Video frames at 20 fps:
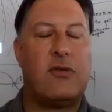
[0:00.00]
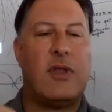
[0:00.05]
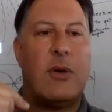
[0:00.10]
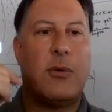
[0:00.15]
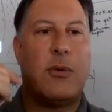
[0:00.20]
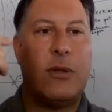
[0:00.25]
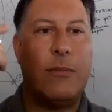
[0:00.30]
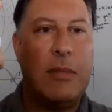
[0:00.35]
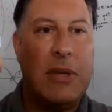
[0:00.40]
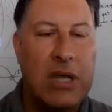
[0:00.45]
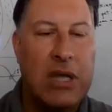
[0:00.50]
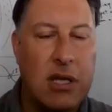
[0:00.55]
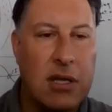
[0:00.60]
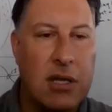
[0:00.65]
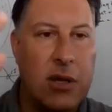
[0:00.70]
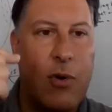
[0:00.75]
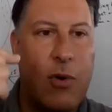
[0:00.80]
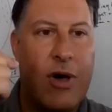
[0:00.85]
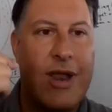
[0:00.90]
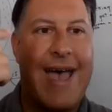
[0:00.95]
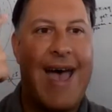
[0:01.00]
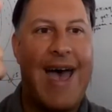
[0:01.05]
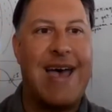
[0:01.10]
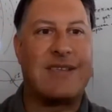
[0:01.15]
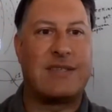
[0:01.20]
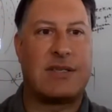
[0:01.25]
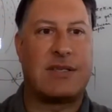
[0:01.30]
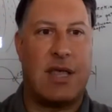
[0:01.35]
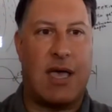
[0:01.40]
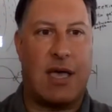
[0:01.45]
They will immediately want to
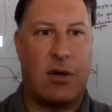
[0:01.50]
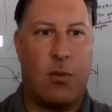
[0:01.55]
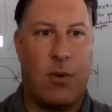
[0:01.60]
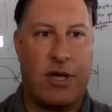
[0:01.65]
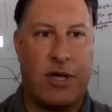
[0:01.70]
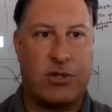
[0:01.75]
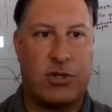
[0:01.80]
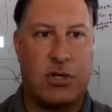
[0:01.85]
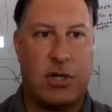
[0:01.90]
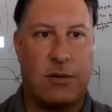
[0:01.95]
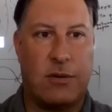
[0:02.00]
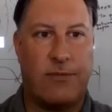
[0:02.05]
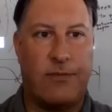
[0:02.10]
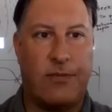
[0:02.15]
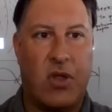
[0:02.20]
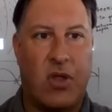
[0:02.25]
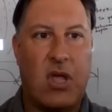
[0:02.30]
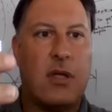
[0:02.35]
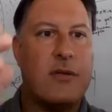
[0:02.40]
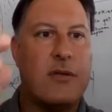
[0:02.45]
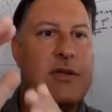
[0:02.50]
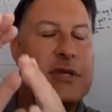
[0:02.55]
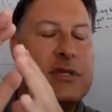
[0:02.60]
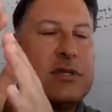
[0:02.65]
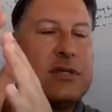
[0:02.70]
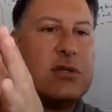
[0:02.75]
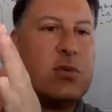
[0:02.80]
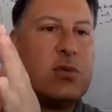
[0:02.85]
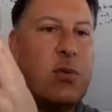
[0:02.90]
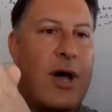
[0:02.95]
ask that question. And this
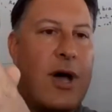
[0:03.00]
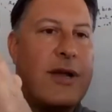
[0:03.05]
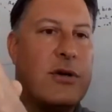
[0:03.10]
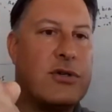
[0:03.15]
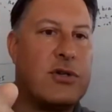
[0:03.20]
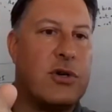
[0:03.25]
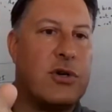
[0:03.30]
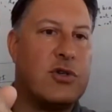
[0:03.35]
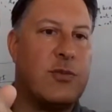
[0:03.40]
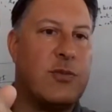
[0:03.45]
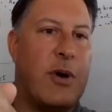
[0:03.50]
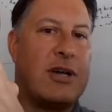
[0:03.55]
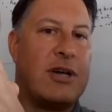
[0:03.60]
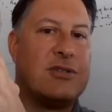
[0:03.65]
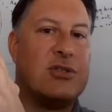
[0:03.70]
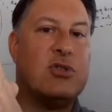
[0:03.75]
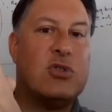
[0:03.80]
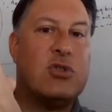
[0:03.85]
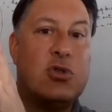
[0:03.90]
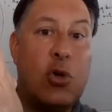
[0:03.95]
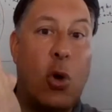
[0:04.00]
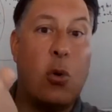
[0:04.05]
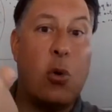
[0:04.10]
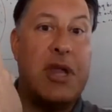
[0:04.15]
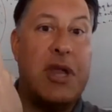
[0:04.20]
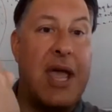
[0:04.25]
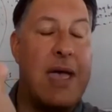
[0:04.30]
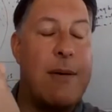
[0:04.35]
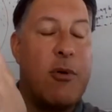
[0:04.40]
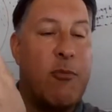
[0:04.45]
is why your search box is so
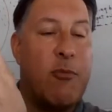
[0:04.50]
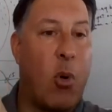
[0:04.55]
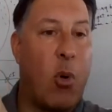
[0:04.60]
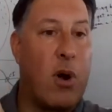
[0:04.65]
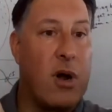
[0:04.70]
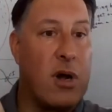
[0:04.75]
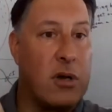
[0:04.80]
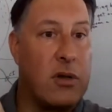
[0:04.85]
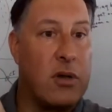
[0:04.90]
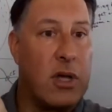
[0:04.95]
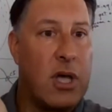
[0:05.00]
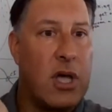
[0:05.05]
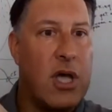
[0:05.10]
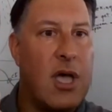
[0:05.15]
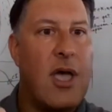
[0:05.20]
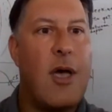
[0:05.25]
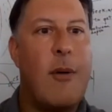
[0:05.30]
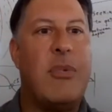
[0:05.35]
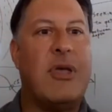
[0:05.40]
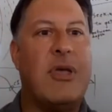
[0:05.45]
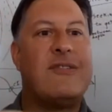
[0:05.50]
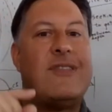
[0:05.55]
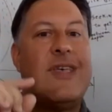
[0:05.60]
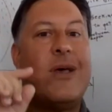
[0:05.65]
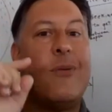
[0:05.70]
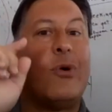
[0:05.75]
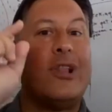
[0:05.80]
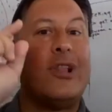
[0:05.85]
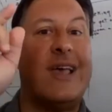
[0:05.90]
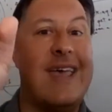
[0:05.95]
damn important, because they
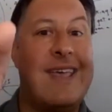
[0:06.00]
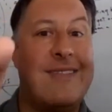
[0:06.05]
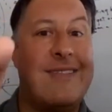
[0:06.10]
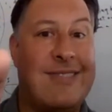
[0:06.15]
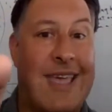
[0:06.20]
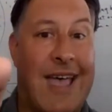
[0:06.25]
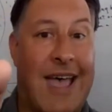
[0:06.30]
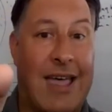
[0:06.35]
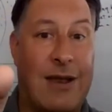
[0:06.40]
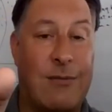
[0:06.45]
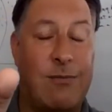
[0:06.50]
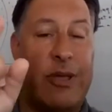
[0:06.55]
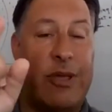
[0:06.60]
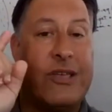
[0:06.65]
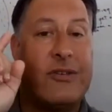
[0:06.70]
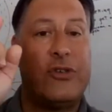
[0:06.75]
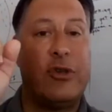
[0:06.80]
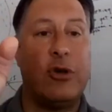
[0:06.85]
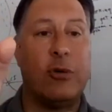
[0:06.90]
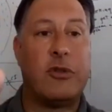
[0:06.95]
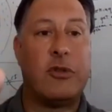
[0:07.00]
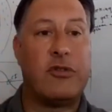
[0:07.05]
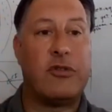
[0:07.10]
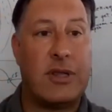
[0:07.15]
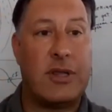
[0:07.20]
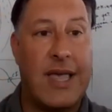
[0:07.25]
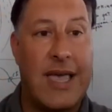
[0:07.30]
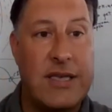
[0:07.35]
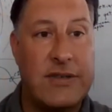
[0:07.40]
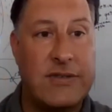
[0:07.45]
will hit that because humans are
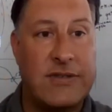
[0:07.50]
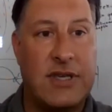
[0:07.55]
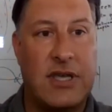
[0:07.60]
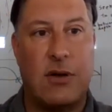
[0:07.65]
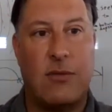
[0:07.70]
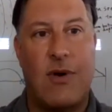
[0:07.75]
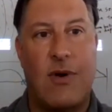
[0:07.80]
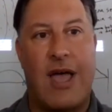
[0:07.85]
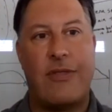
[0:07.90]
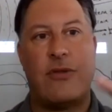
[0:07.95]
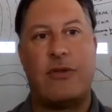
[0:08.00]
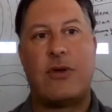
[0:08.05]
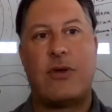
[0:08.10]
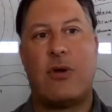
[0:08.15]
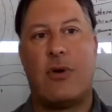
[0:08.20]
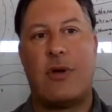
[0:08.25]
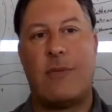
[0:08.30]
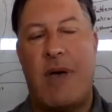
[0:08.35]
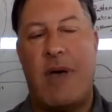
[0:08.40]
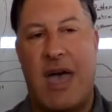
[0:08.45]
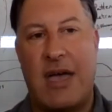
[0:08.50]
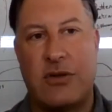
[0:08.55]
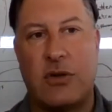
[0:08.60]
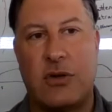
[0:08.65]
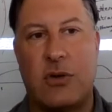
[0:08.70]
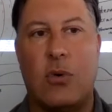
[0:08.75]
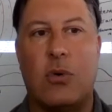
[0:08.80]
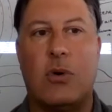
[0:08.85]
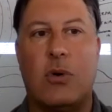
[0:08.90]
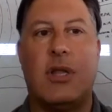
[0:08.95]
lazy. And rather than going back to
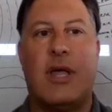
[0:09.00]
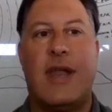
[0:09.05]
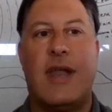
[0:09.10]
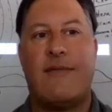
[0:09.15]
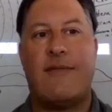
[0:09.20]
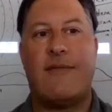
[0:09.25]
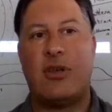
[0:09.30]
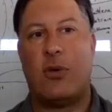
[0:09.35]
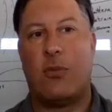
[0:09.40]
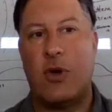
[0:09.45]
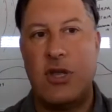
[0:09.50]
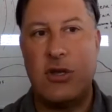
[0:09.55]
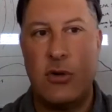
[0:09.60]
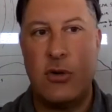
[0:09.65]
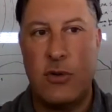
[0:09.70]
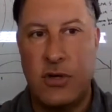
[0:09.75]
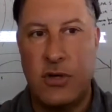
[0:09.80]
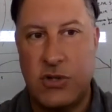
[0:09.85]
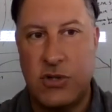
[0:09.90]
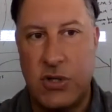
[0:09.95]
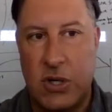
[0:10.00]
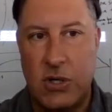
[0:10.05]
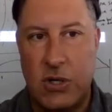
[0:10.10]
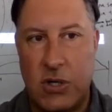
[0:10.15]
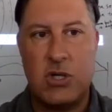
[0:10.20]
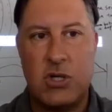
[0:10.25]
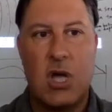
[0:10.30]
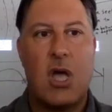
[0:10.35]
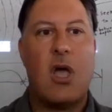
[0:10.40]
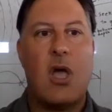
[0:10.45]
Google and having to redo their
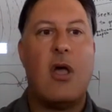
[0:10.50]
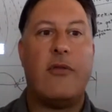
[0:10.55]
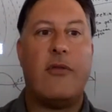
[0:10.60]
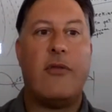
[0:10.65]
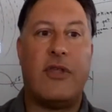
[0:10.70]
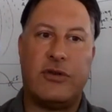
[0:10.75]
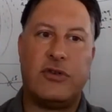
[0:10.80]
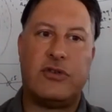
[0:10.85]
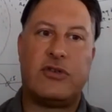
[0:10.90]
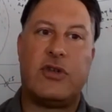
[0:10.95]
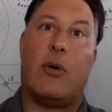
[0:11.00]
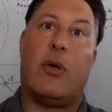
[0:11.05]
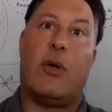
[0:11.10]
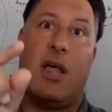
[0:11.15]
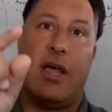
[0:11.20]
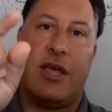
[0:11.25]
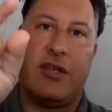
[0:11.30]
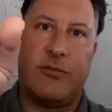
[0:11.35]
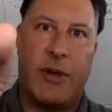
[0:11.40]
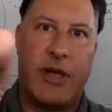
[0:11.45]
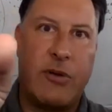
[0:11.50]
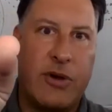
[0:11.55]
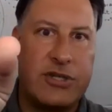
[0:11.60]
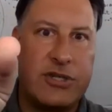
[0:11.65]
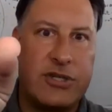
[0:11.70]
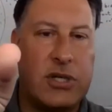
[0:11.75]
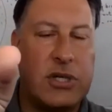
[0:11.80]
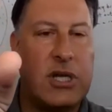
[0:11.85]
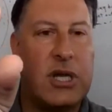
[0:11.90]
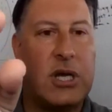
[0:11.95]
search, they'll just go, oh, that's my
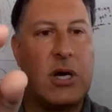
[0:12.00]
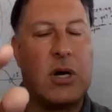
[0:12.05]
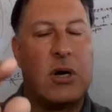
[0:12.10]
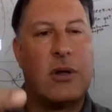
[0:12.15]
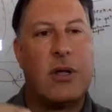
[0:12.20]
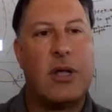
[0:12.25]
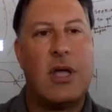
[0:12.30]
question here.